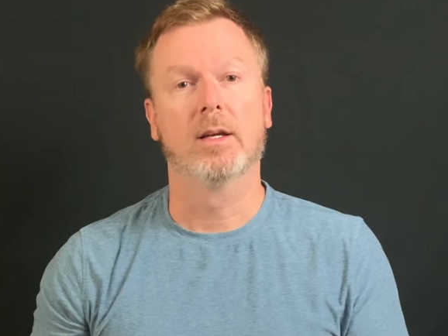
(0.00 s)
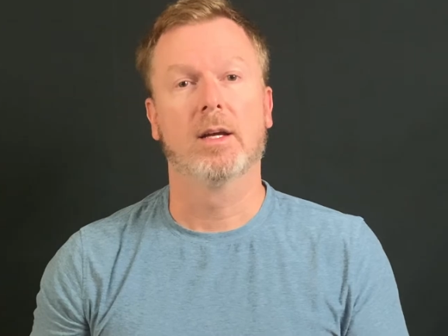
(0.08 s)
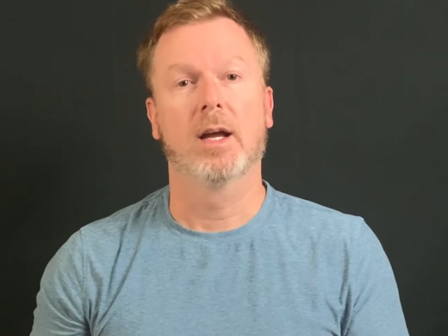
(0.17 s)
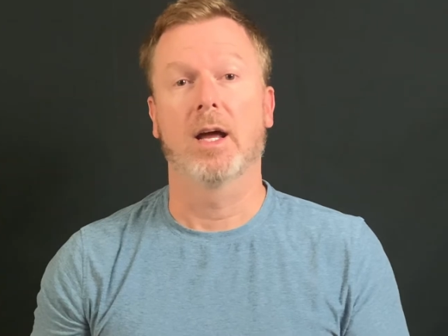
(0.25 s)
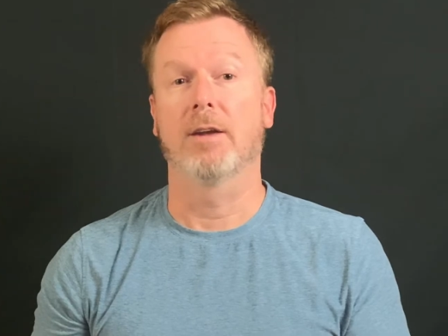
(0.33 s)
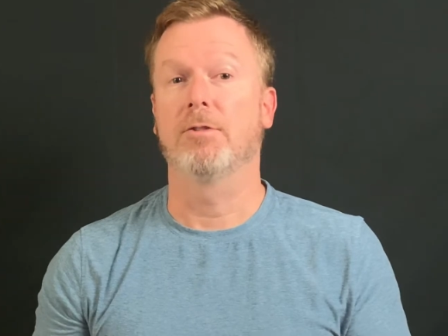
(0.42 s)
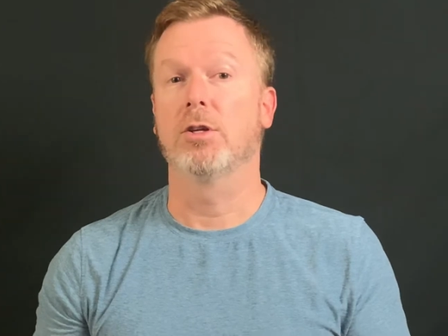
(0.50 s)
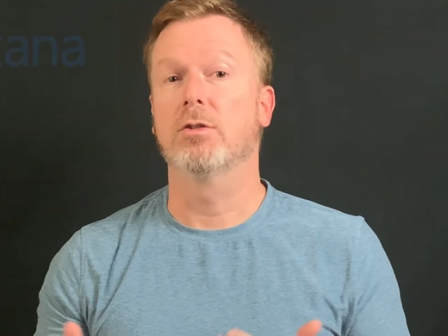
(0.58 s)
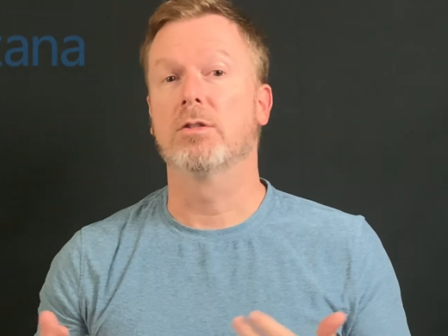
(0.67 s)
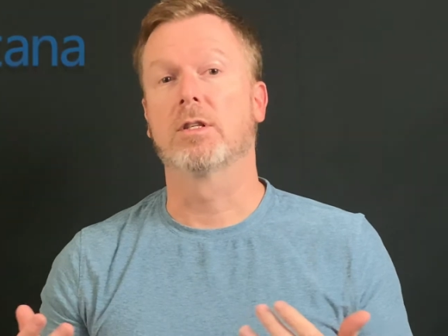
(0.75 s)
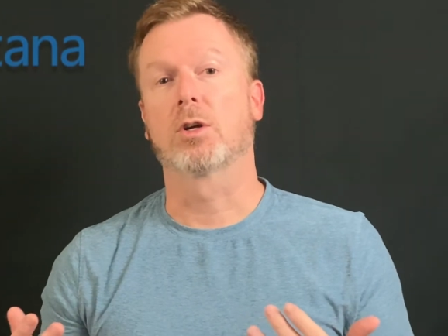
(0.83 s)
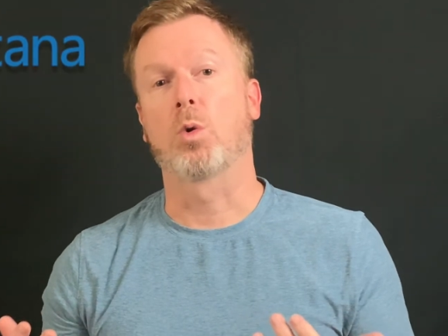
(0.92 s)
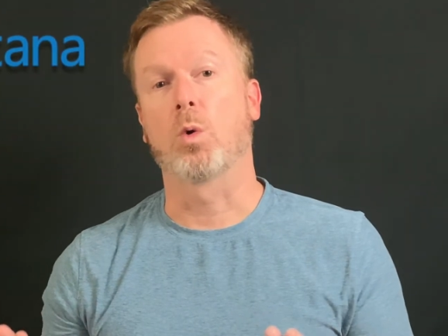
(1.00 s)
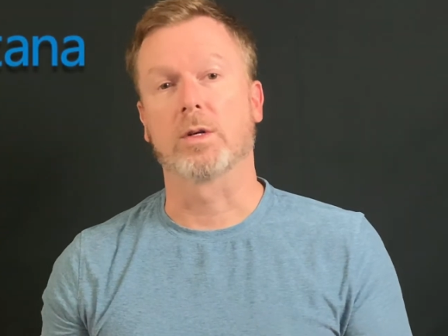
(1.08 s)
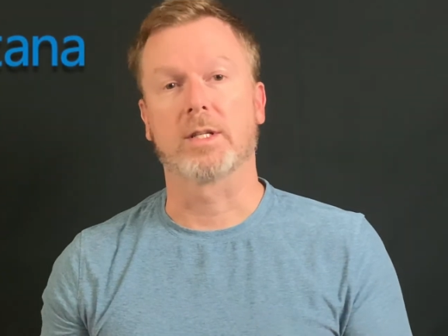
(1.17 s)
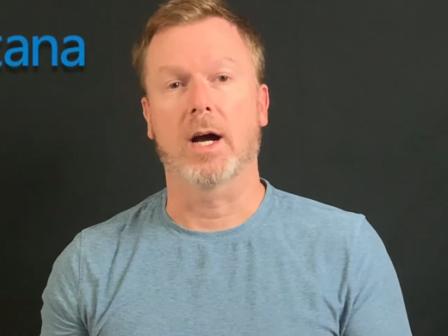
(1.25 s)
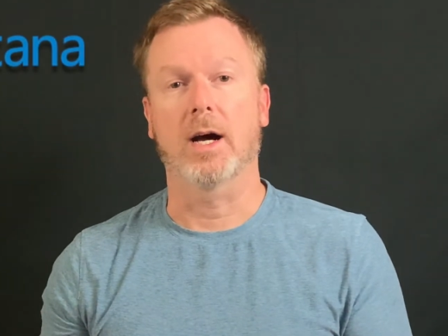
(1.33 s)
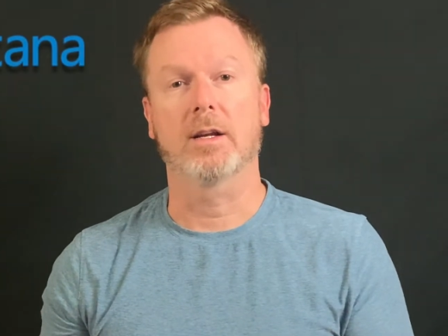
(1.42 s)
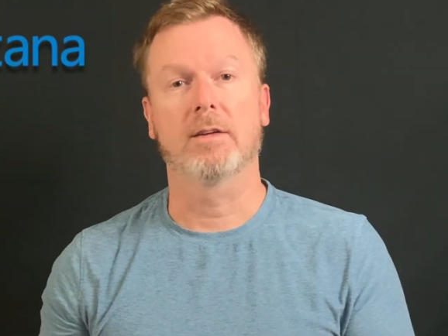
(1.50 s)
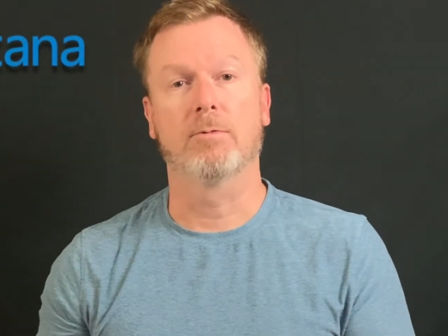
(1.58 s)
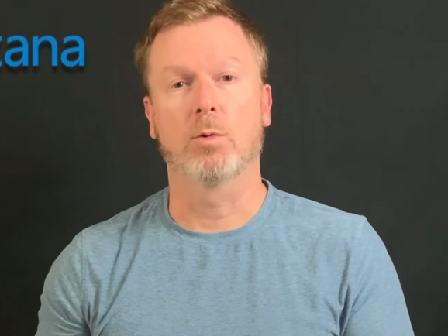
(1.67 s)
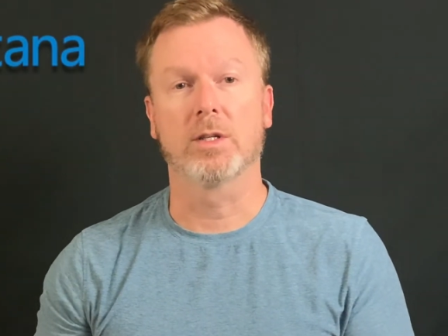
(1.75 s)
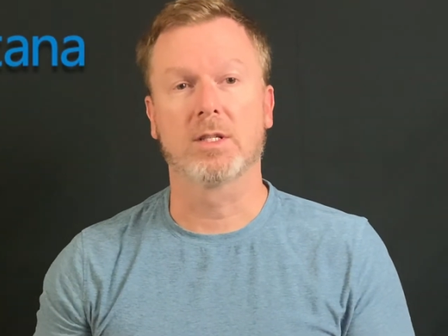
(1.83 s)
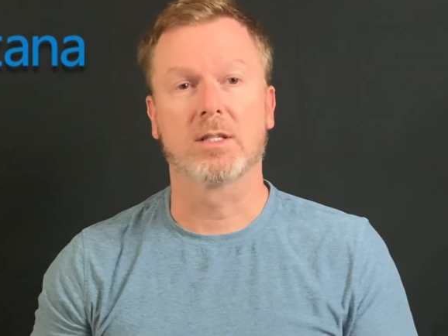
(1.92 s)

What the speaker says: And if you use the Cortana voice